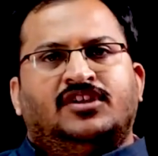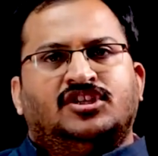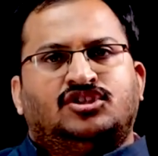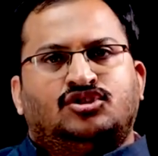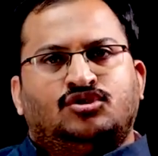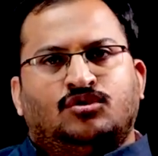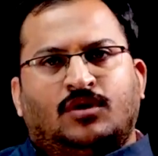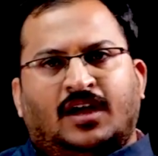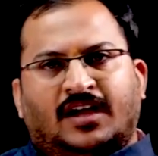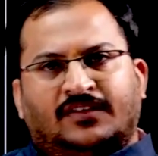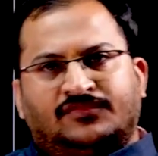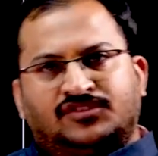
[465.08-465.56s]

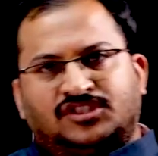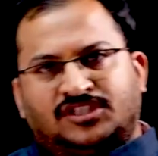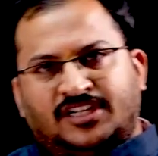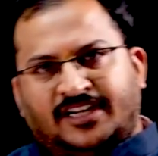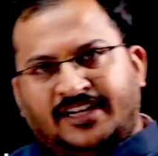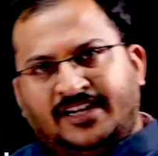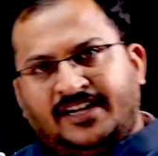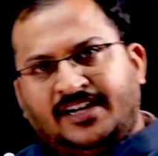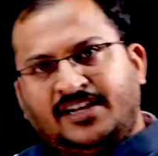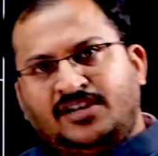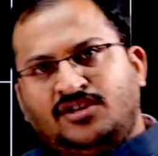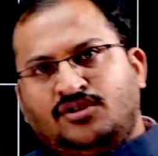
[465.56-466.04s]
which you have
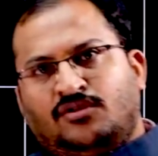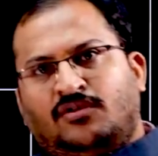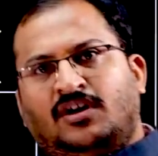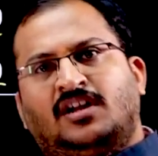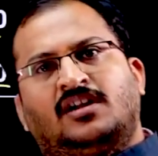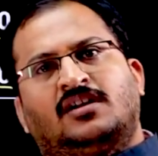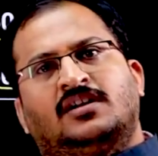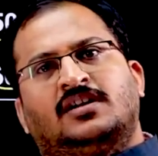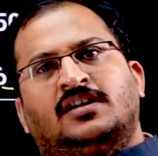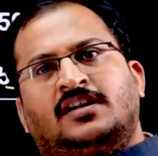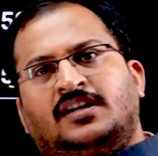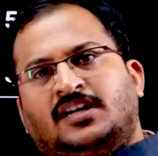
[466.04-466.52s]
studied
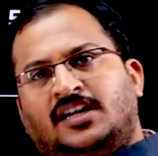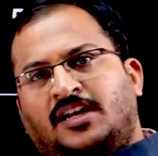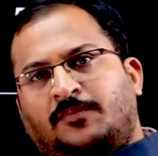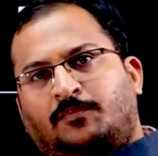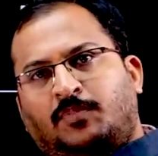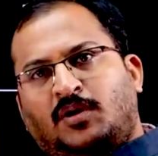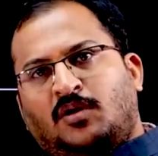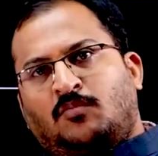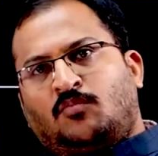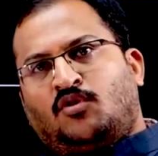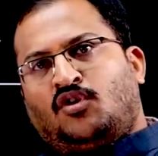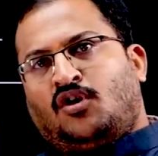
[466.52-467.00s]
your
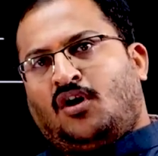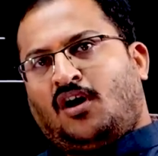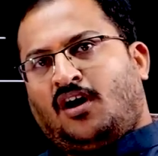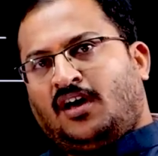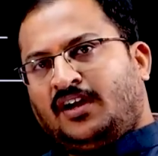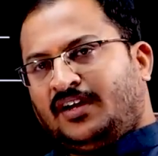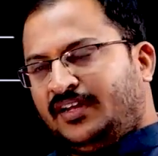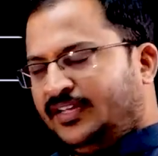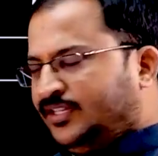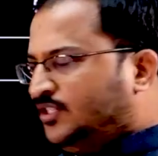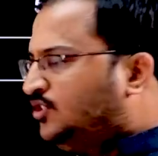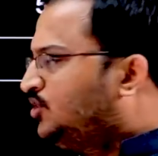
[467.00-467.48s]
diploma
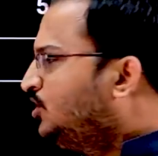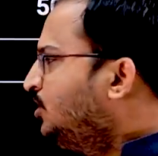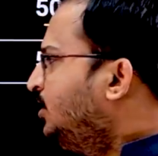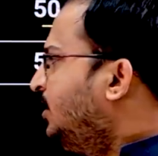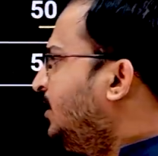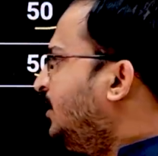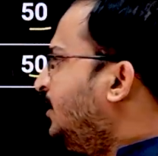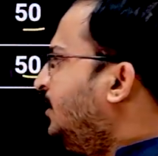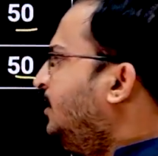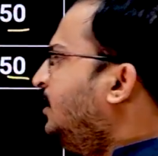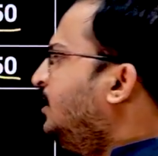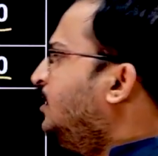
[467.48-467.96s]
or
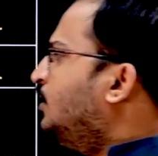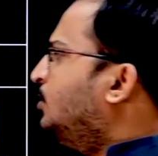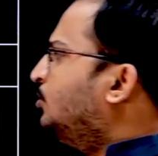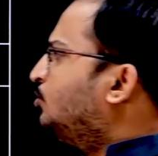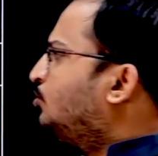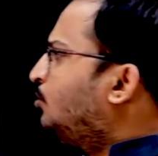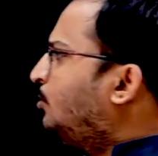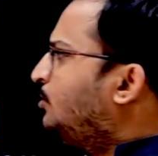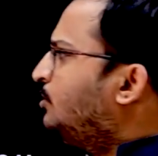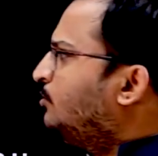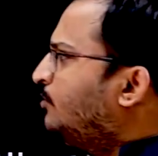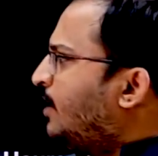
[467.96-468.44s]
engineering,
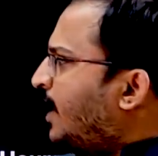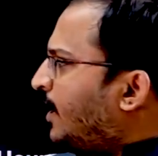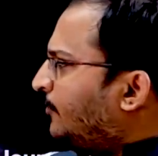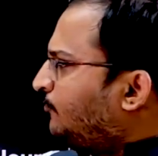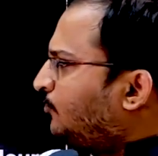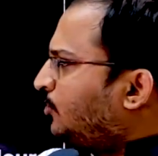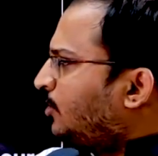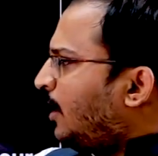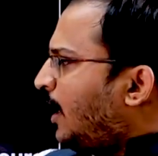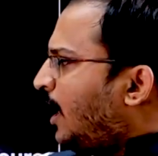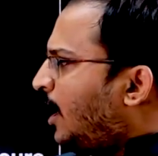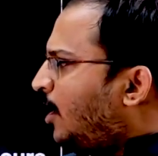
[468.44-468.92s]
so you
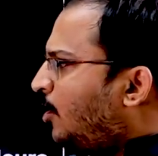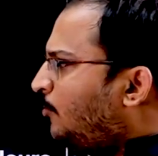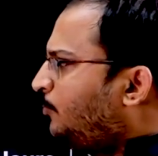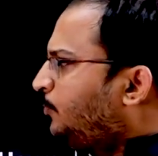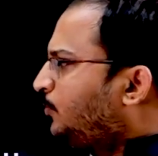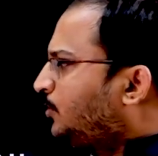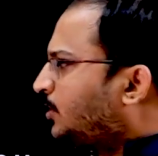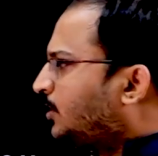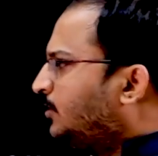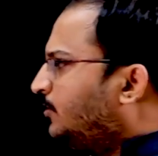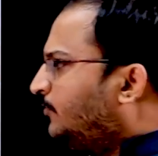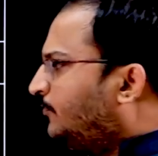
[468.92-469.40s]
have to
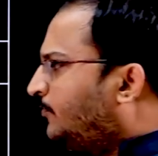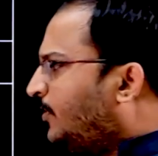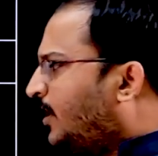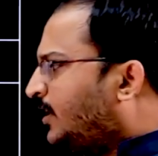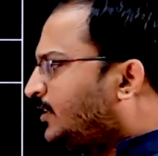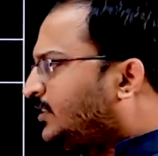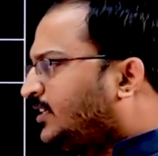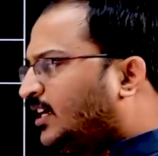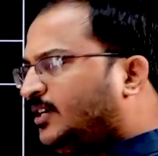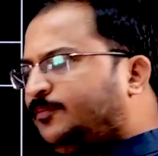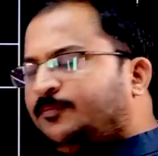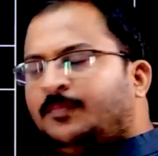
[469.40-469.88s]
opt
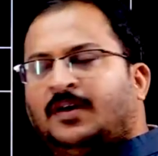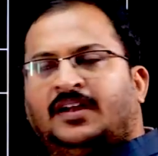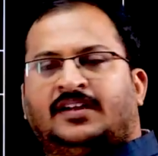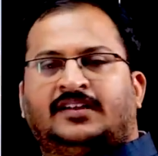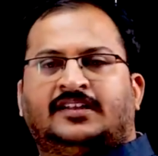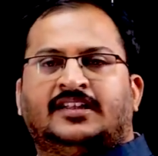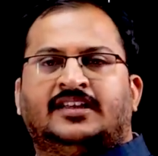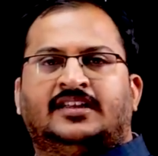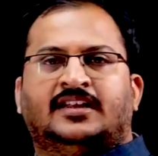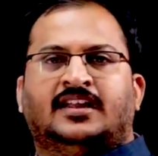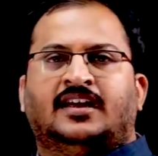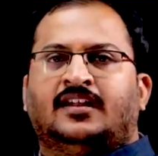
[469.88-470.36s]
for that
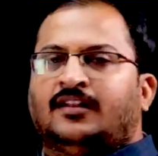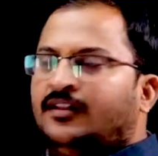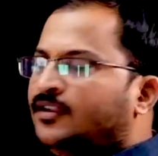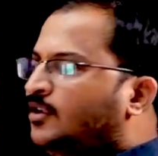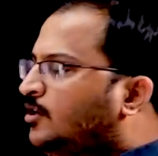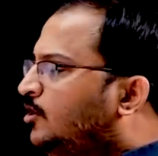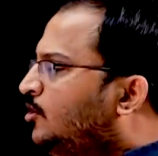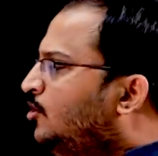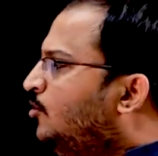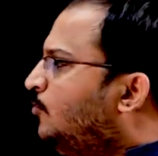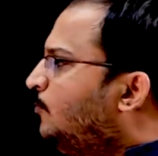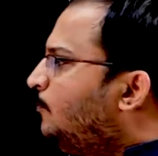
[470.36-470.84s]
particular
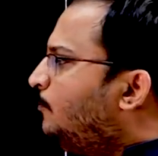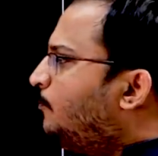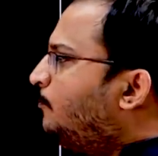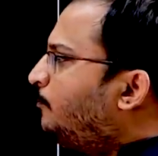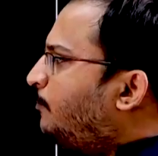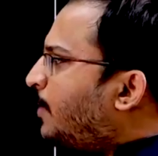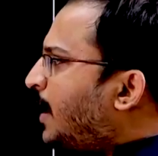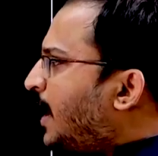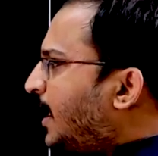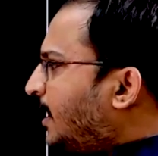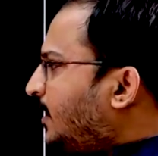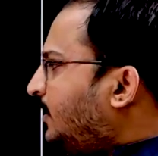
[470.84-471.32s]

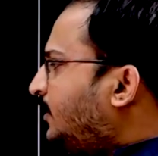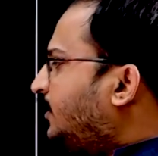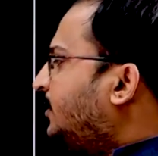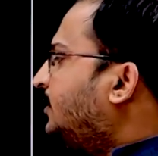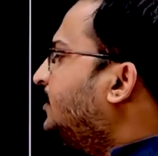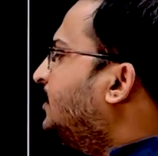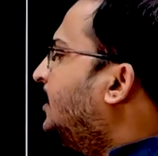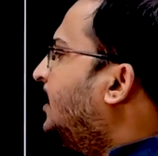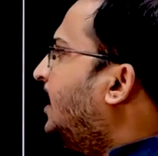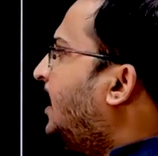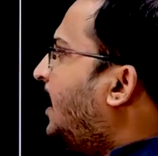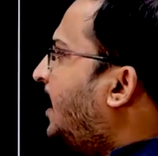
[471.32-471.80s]
part
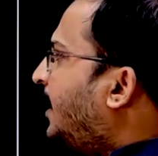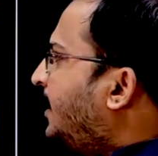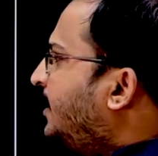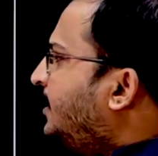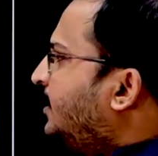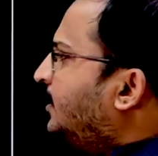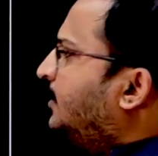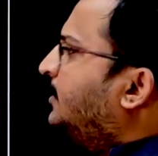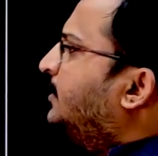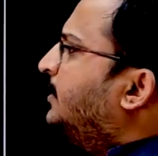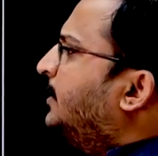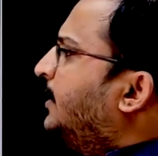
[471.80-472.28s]

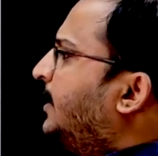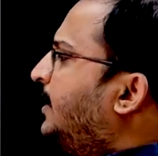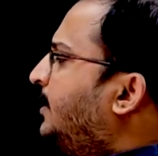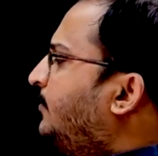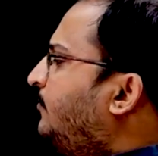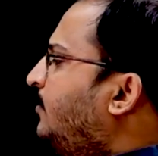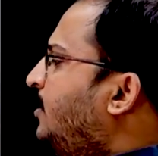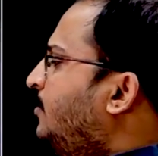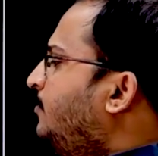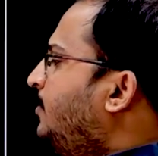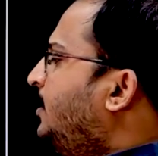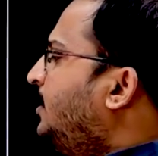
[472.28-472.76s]
and
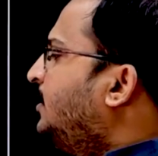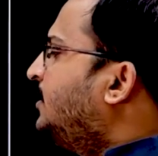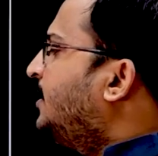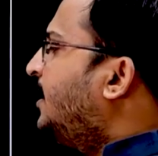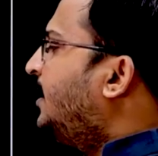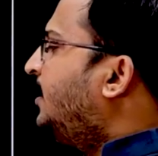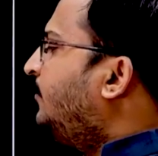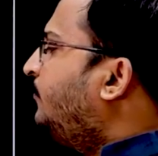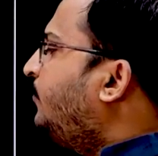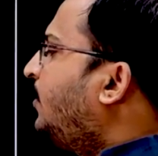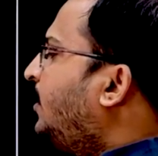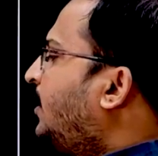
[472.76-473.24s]
it will be
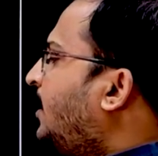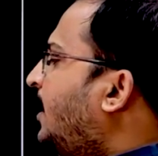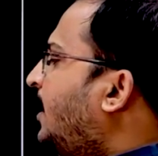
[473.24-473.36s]
there for